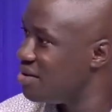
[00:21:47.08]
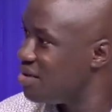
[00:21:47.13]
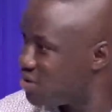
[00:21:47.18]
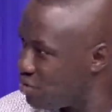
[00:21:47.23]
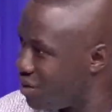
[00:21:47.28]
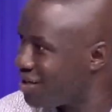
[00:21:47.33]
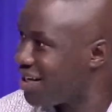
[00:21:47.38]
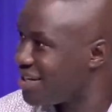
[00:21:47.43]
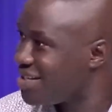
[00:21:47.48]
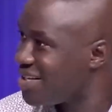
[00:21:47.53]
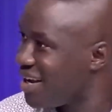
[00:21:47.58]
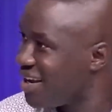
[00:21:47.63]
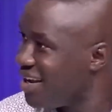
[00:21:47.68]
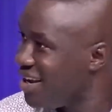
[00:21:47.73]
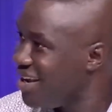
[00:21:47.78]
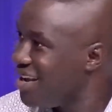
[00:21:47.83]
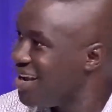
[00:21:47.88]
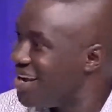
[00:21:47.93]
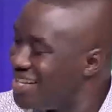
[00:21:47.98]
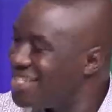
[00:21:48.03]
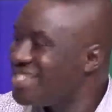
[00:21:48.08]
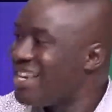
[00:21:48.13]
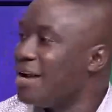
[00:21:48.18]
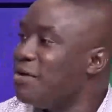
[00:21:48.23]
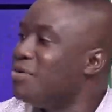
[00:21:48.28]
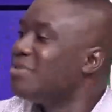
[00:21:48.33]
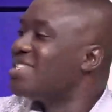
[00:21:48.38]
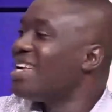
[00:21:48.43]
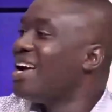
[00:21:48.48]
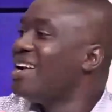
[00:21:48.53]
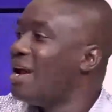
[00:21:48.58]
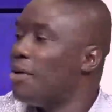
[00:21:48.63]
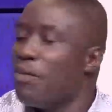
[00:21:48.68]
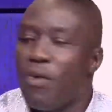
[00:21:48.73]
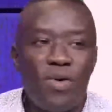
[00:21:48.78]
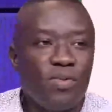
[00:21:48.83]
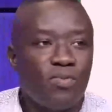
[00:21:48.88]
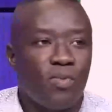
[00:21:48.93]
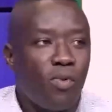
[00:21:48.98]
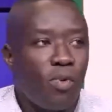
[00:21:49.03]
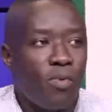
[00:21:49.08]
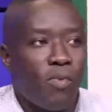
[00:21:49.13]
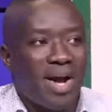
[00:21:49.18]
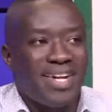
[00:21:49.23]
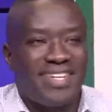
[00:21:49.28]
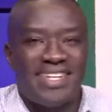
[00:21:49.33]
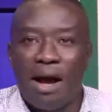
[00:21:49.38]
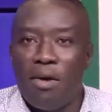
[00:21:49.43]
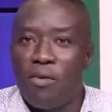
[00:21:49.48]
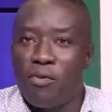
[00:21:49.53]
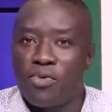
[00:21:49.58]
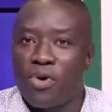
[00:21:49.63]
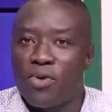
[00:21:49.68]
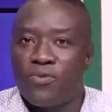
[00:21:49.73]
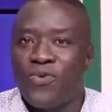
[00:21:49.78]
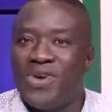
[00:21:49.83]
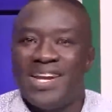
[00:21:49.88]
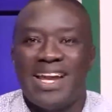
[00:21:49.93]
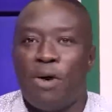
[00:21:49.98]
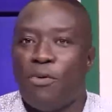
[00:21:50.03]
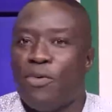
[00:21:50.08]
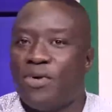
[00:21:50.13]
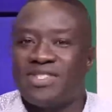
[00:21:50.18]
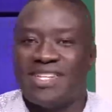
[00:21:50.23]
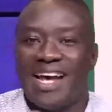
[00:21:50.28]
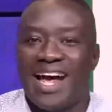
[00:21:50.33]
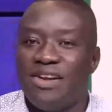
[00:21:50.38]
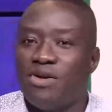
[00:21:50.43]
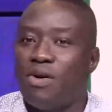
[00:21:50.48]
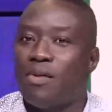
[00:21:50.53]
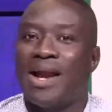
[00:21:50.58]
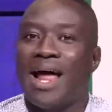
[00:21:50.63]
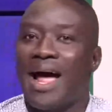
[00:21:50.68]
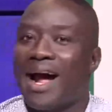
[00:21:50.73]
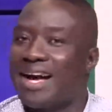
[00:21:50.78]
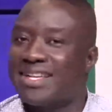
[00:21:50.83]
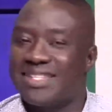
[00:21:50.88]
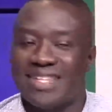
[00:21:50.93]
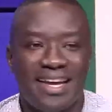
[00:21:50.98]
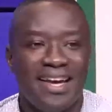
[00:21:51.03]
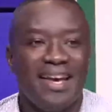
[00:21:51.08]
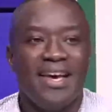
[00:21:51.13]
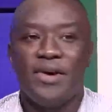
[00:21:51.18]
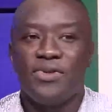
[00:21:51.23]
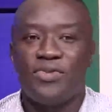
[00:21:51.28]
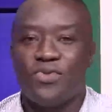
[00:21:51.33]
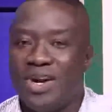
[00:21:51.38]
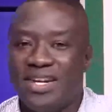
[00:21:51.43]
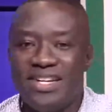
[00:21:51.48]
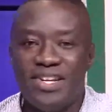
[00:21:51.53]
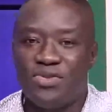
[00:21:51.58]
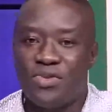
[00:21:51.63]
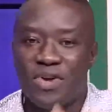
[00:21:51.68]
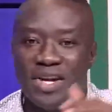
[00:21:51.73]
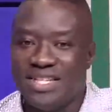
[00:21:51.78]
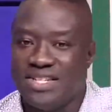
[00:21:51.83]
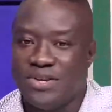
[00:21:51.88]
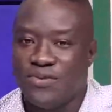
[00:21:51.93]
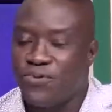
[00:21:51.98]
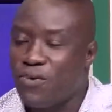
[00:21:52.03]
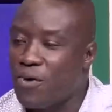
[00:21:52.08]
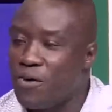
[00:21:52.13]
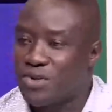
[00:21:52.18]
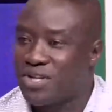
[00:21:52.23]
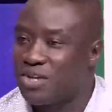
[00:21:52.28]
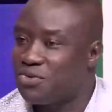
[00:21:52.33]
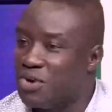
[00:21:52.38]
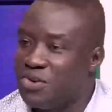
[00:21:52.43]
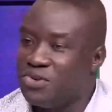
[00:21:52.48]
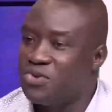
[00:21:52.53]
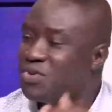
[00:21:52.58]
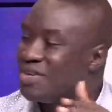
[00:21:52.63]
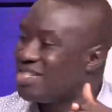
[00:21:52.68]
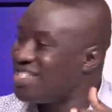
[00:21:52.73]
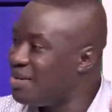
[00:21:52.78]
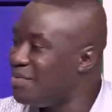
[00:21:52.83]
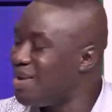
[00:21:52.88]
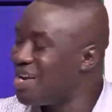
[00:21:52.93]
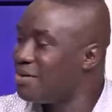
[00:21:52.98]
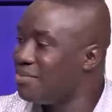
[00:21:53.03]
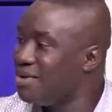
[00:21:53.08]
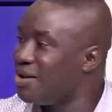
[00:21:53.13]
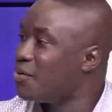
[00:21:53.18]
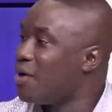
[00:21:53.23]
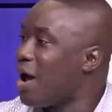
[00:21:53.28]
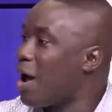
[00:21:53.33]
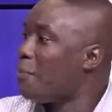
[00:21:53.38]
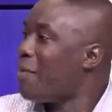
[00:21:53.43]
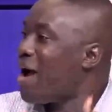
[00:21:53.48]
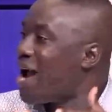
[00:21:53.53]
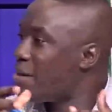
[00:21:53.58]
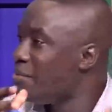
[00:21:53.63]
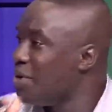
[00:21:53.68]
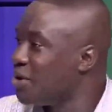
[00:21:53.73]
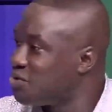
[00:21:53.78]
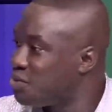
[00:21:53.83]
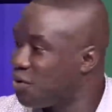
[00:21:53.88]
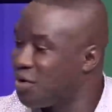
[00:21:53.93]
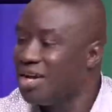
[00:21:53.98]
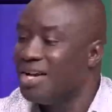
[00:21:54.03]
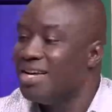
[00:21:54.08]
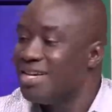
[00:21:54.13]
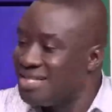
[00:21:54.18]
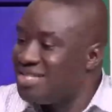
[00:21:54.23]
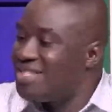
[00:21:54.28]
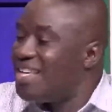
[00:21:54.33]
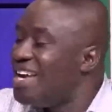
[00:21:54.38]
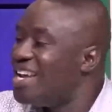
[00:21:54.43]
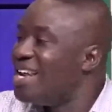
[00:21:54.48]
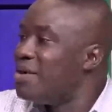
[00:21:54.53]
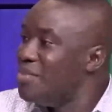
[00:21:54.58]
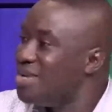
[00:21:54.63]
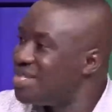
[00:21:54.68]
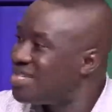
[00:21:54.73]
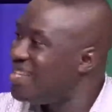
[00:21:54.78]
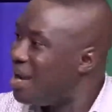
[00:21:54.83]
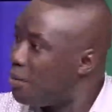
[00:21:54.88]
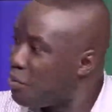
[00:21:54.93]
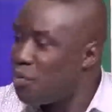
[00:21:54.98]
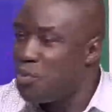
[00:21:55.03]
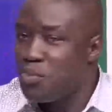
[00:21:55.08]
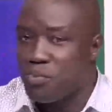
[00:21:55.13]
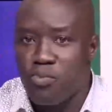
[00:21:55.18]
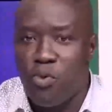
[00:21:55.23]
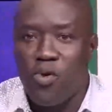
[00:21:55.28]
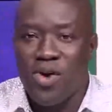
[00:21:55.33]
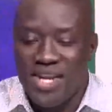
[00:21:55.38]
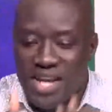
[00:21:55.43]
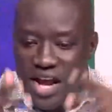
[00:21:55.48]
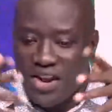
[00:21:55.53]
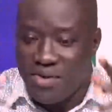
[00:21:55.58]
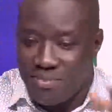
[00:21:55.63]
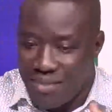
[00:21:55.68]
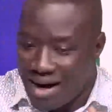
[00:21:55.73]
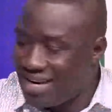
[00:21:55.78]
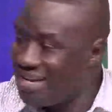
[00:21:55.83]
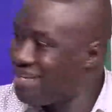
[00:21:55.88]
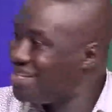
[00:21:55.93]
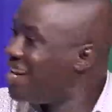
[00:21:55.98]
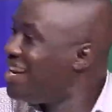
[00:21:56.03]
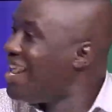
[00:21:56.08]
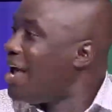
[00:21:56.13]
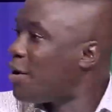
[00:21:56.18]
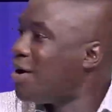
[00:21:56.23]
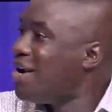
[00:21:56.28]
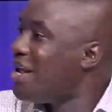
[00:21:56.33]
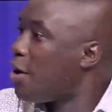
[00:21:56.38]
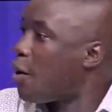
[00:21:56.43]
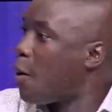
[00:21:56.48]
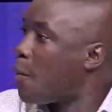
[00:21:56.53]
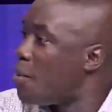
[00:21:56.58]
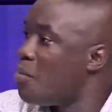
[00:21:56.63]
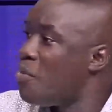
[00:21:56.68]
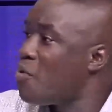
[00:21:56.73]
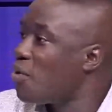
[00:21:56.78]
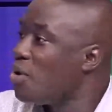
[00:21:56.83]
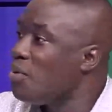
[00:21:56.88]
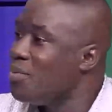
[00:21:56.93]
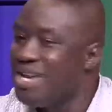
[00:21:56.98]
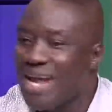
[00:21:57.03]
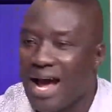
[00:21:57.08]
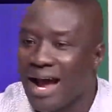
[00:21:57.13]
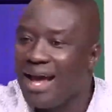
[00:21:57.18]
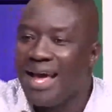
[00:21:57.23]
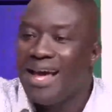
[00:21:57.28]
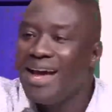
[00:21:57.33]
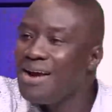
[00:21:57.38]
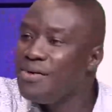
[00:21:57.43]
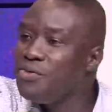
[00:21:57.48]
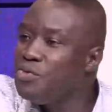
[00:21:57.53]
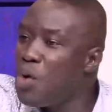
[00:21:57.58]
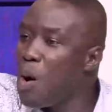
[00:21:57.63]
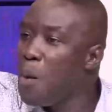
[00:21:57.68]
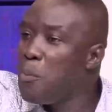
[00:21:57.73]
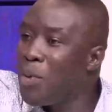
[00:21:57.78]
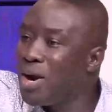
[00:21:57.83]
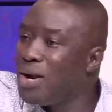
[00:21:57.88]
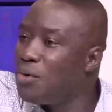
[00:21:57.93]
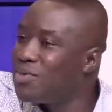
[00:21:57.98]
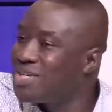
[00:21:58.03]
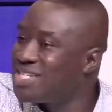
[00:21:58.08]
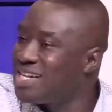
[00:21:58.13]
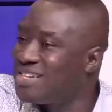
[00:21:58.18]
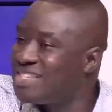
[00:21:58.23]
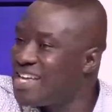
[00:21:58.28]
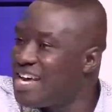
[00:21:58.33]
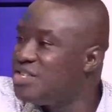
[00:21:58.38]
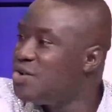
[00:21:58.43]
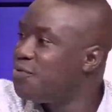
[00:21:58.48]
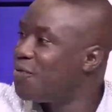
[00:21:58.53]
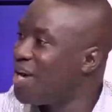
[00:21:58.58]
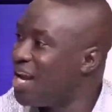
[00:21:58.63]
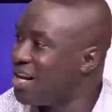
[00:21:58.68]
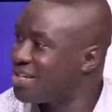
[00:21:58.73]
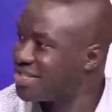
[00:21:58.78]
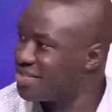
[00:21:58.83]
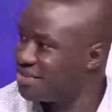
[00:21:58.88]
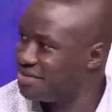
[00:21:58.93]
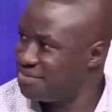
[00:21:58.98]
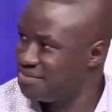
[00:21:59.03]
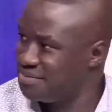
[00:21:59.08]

So what I say it you no sign na we share on growth we na we charge on aka say 2024 was 2020 abai but say ni be si na mo ye dumade dey akopem kudim dia nobody will chastise you for that.